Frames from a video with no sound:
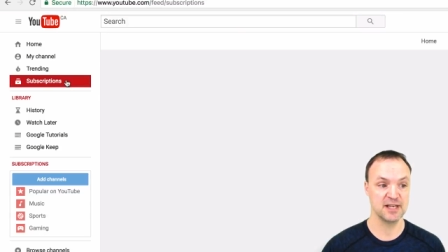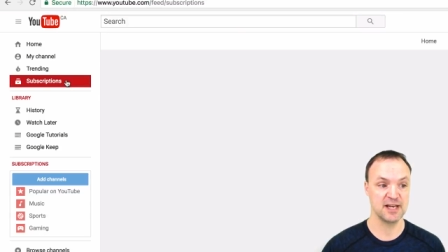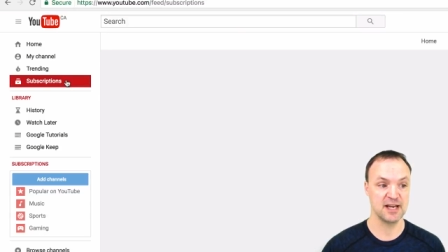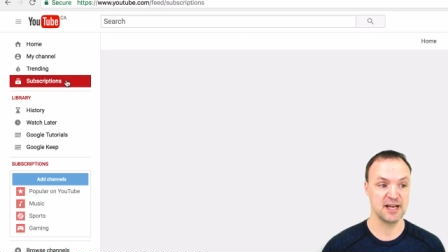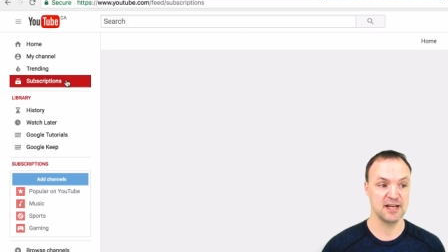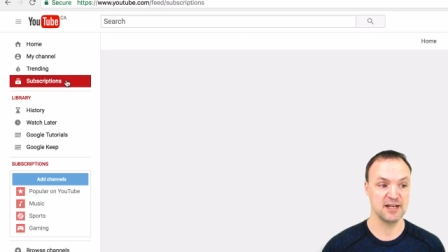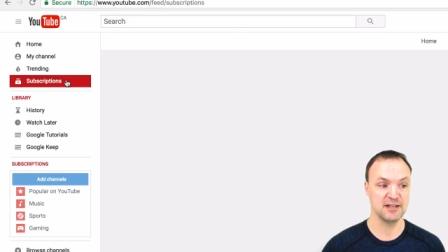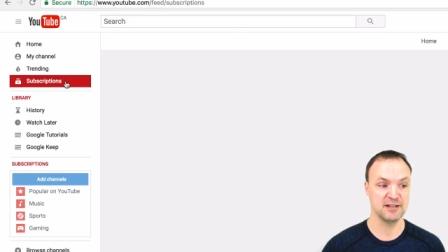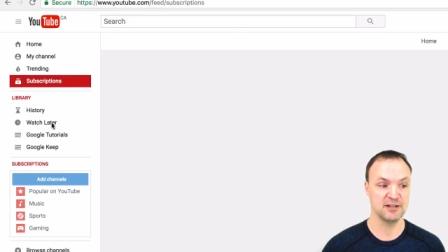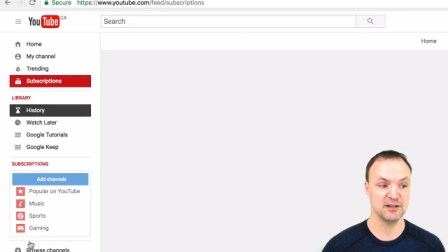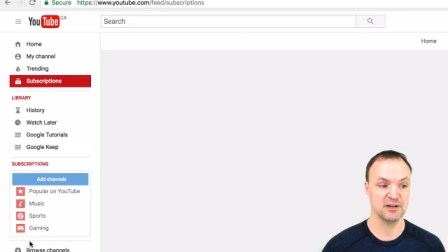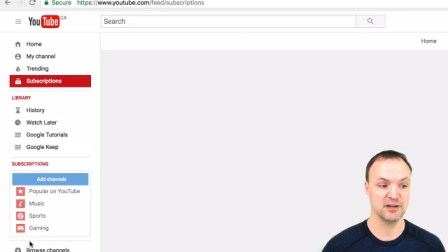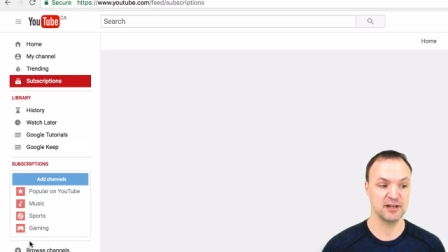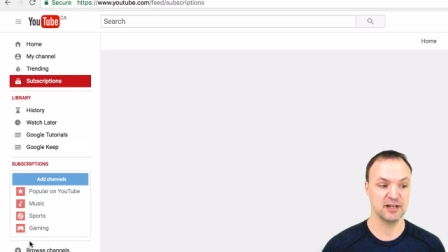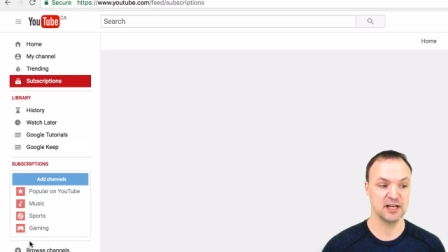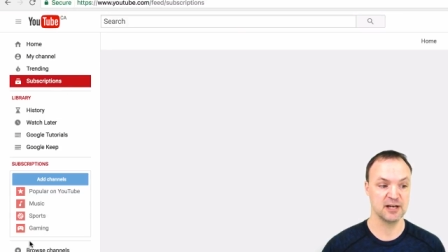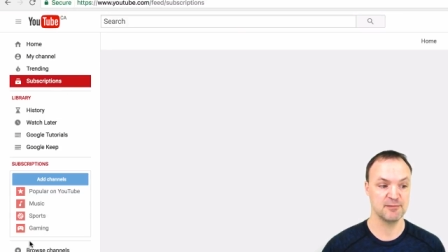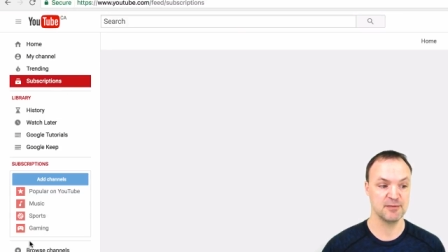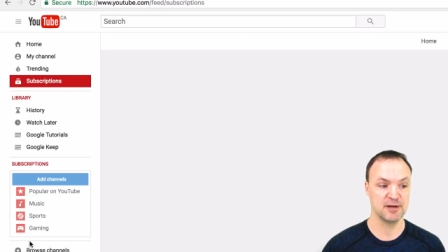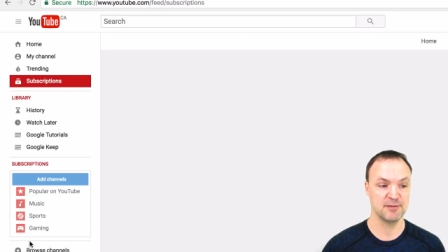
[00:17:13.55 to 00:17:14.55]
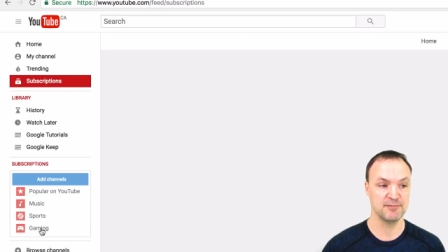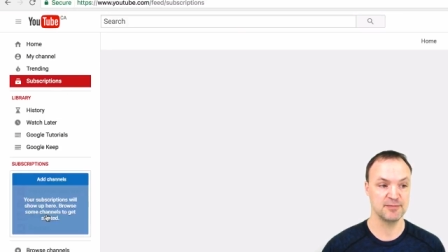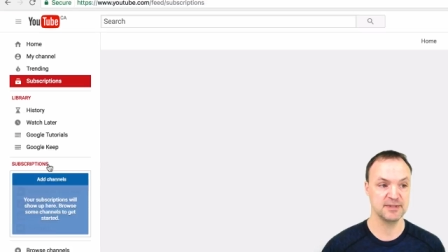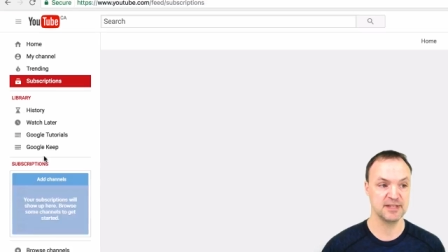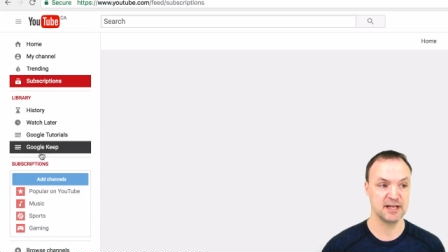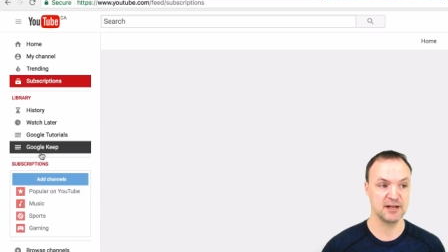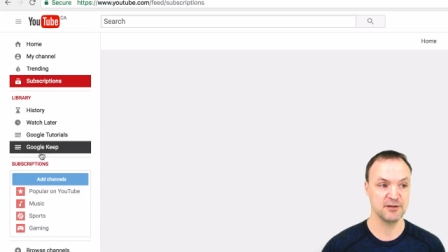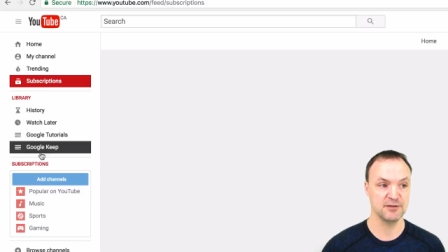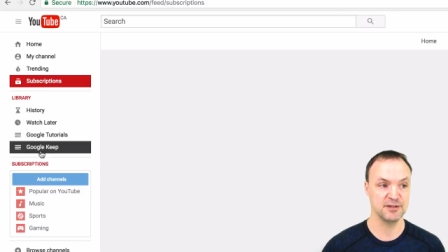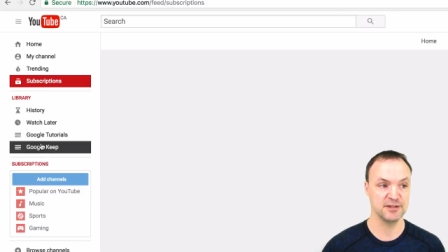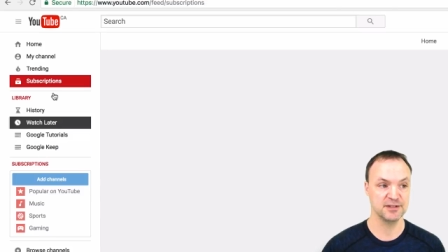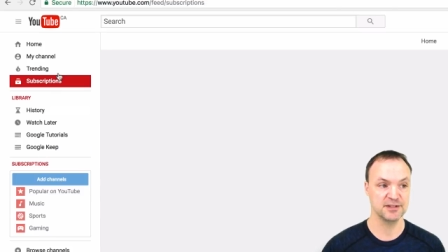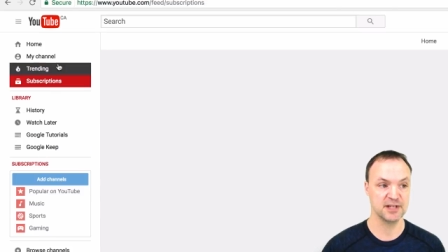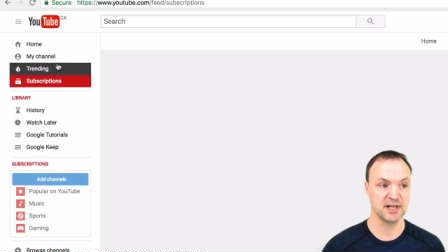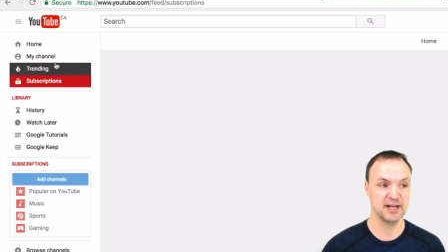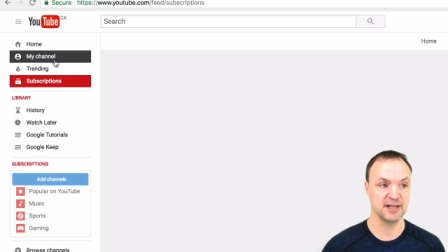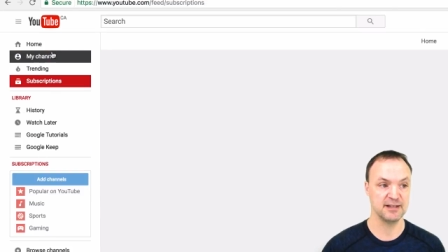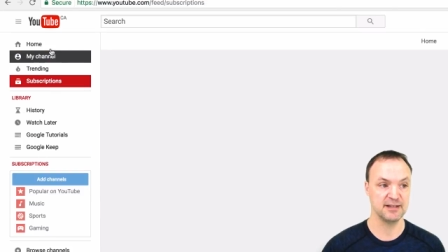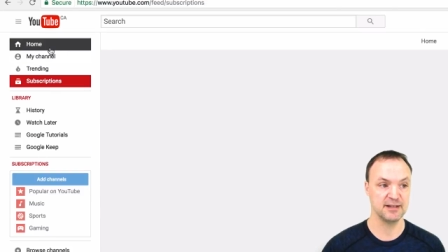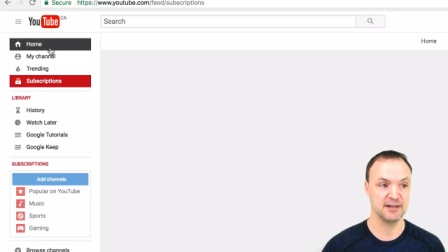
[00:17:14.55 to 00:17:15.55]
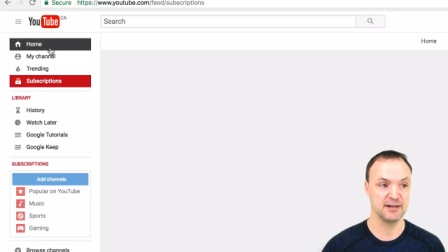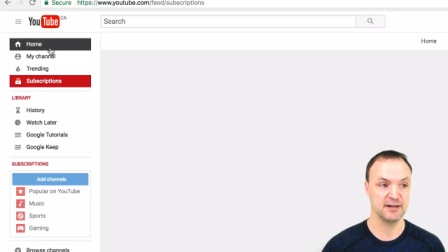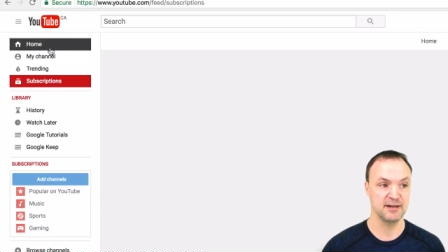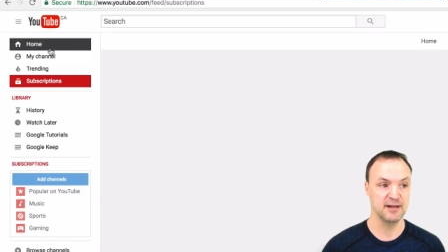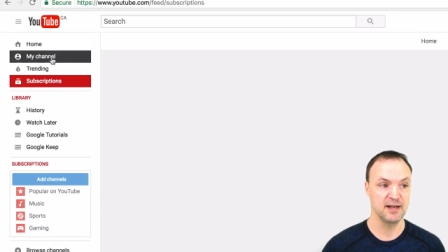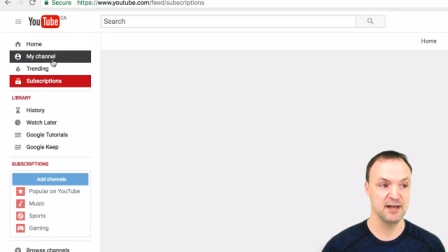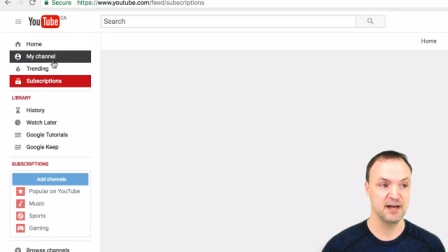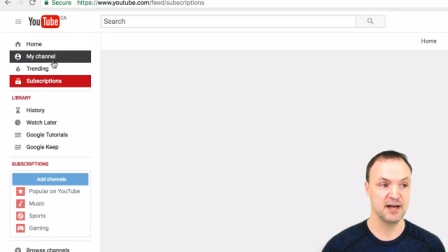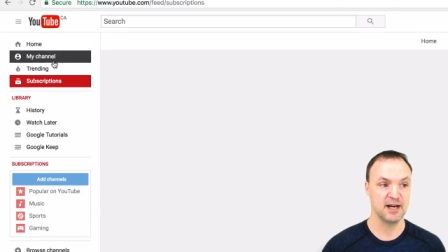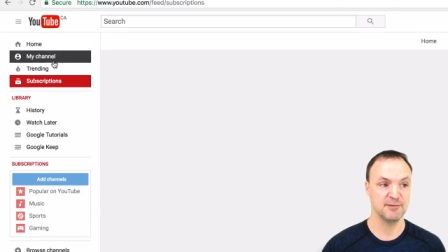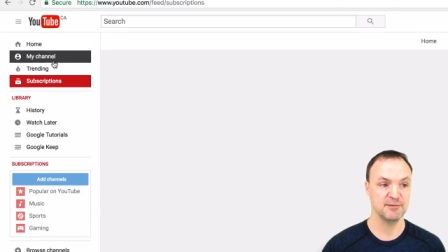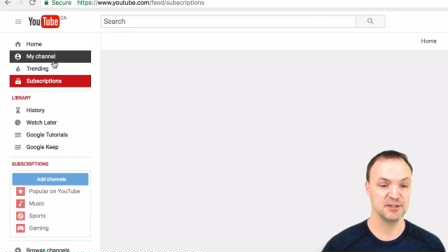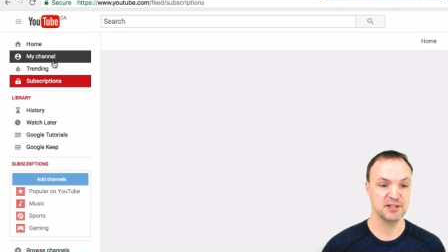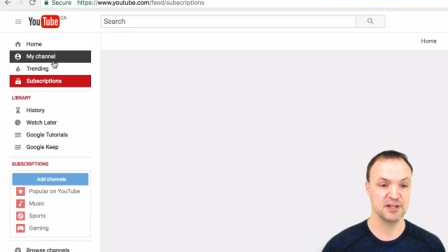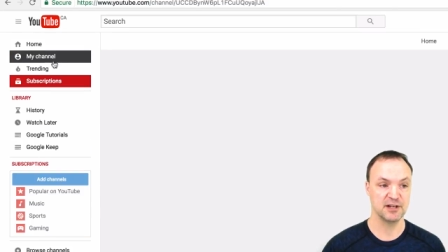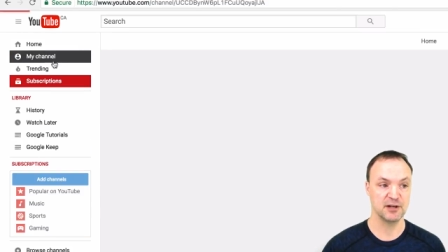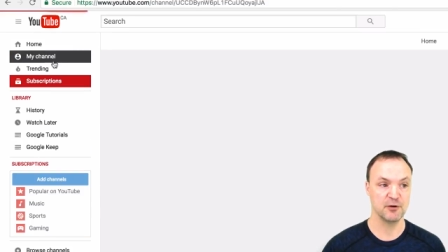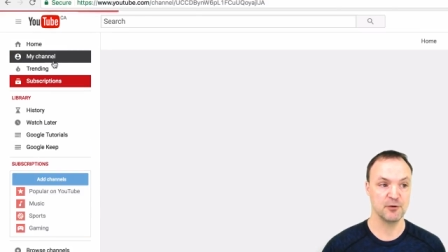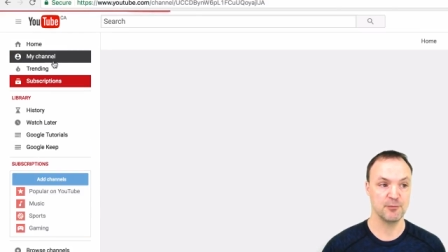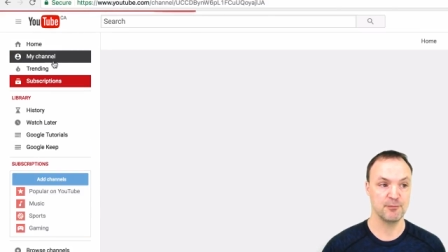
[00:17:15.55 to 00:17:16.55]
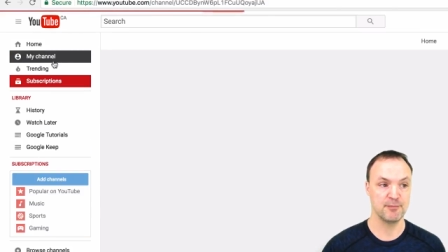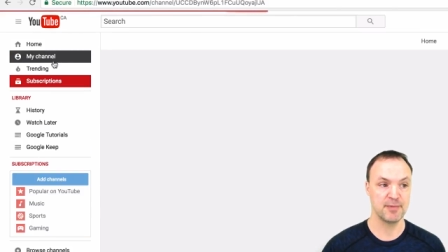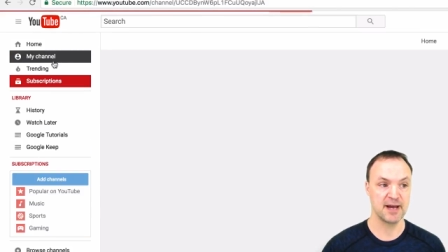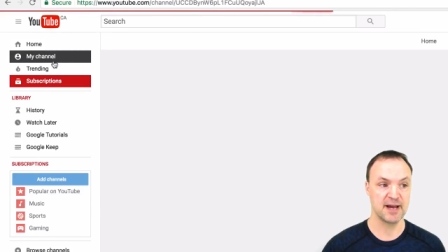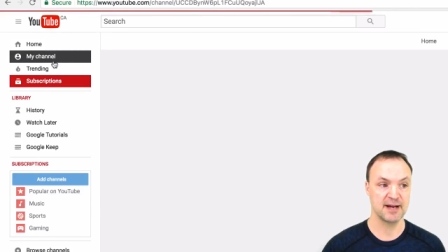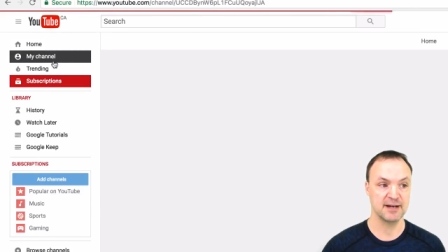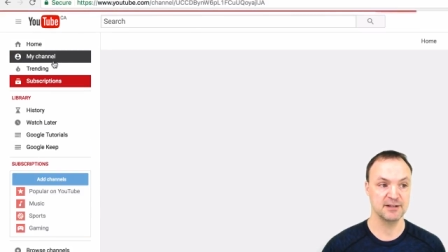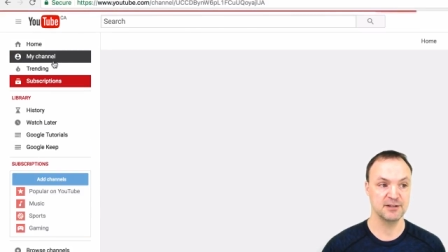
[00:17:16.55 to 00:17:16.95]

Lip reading: and they're going to come up down the side here. I'm just going to go back